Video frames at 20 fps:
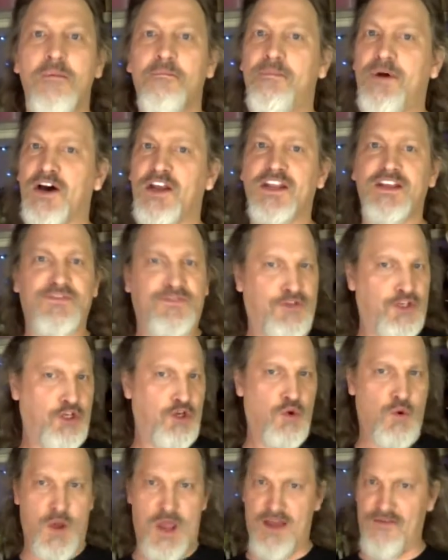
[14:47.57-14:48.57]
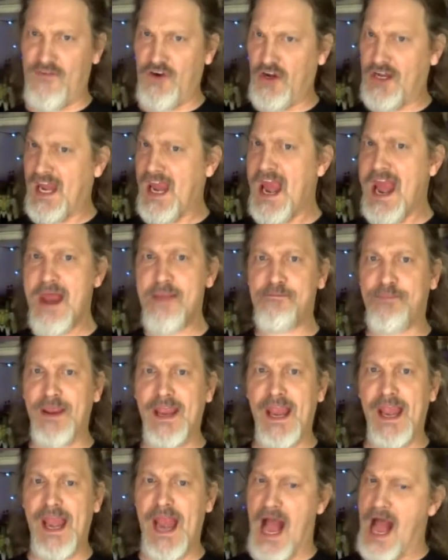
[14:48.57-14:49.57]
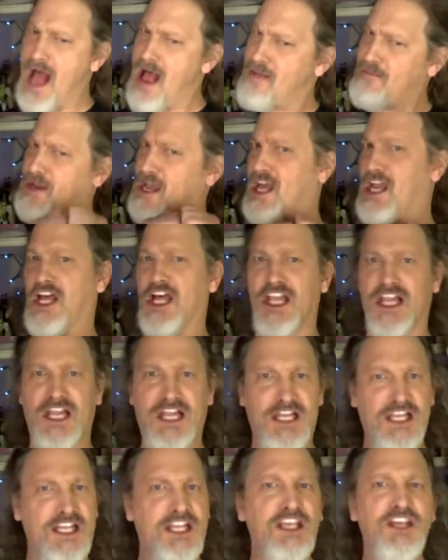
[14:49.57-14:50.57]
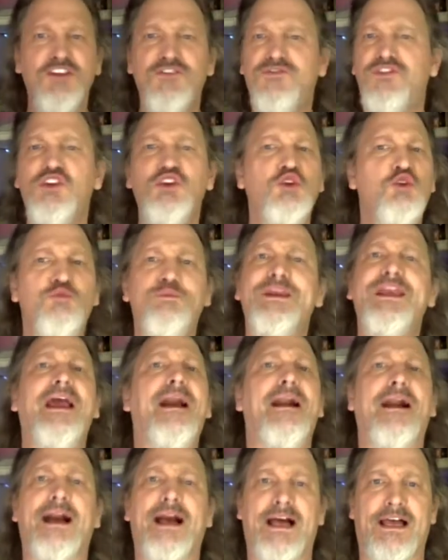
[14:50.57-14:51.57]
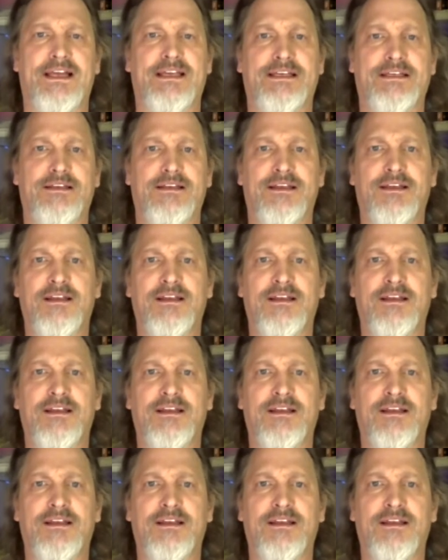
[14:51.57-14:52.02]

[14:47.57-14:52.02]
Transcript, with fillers: but if you ever can't be, I'm going to leave you behind.